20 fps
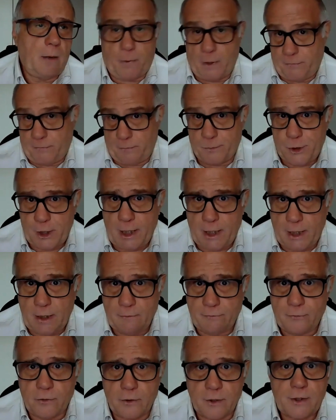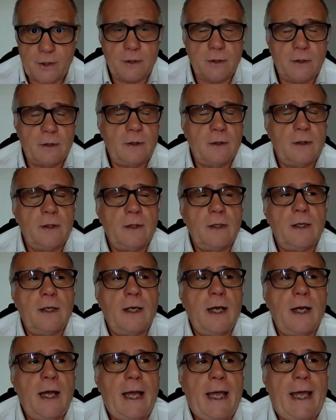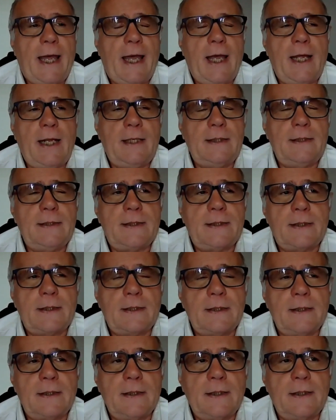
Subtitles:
apart from Jenny, of course, and